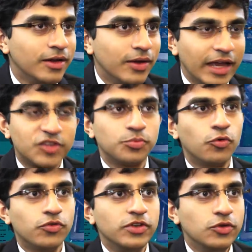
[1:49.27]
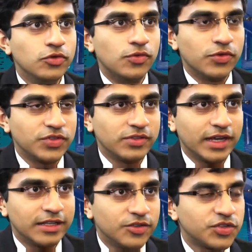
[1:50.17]
explore the universe and
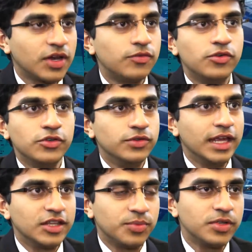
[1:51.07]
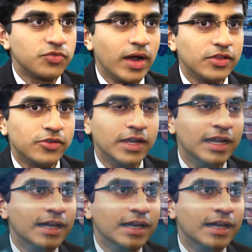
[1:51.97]
like discover new things, but it's rather